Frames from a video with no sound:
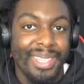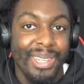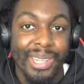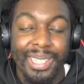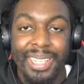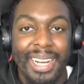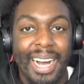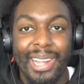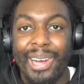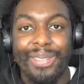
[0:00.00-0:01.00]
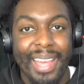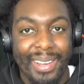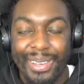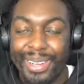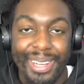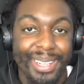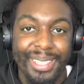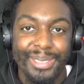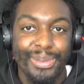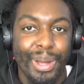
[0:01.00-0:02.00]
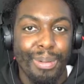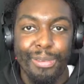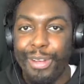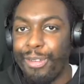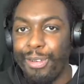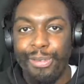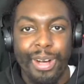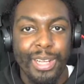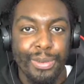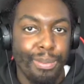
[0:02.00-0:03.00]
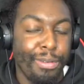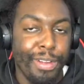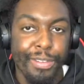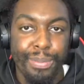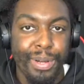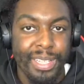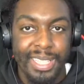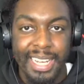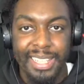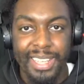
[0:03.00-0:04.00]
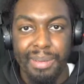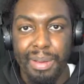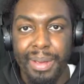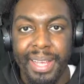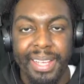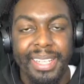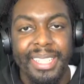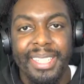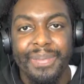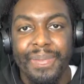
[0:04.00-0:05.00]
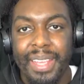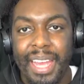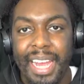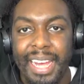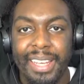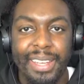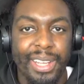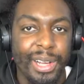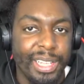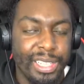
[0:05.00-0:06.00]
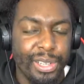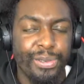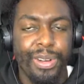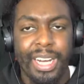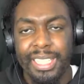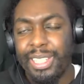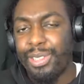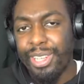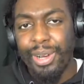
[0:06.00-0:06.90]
Look, I love Dan Hooker. One of my favorite fighters, one of my favorite personalities in MMA. And going into this fight, I said, you